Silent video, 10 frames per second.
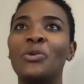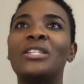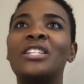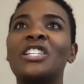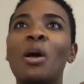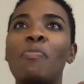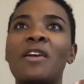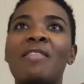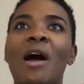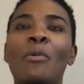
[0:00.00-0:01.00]
It's just
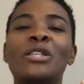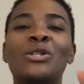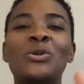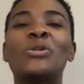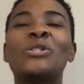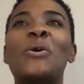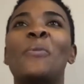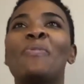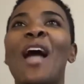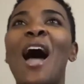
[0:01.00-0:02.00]
something that we do
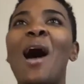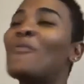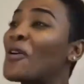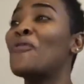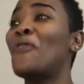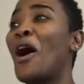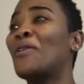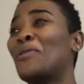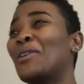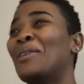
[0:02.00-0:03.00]
for
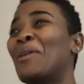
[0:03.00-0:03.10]
fun, really.